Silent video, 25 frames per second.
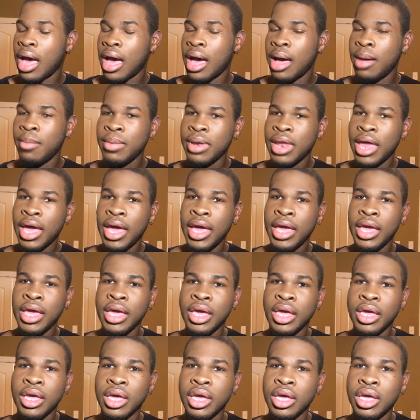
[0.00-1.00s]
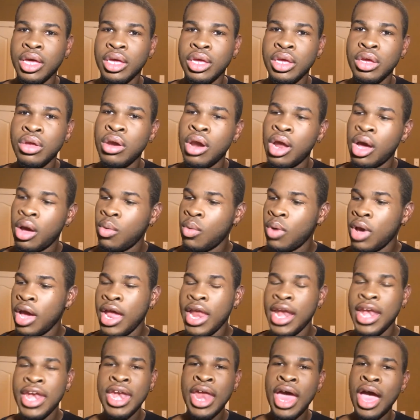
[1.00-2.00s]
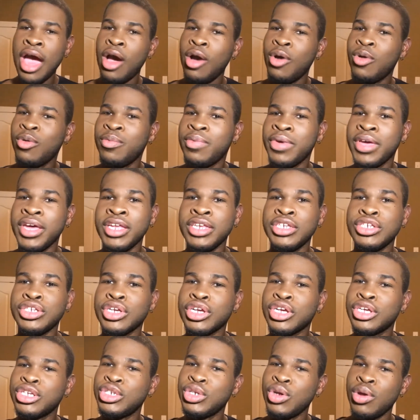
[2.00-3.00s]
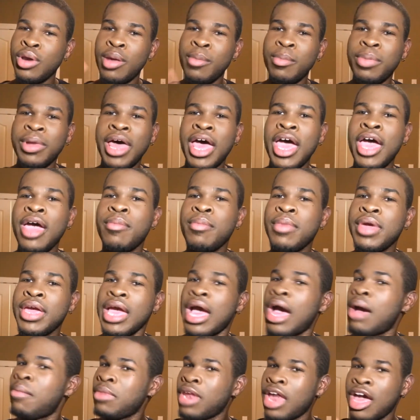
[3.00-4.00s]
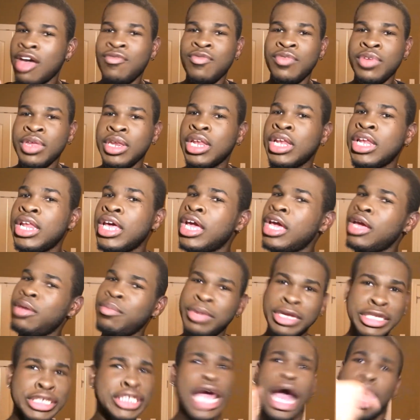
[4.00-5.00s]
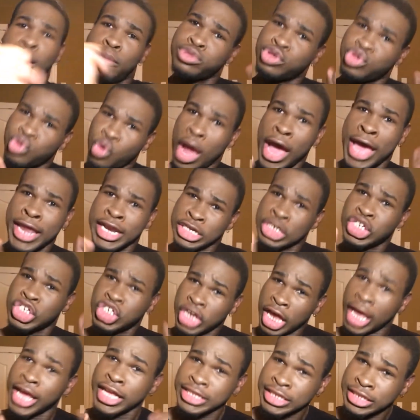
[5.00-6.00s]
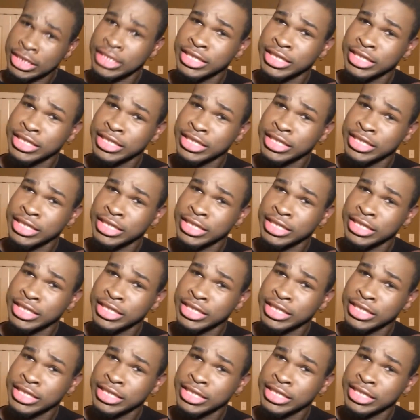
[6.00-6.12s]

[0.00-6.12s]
I'm like, you know what, no, bitch, because you done blamed me, I'm not finna leave, bitch, I'm trying to shake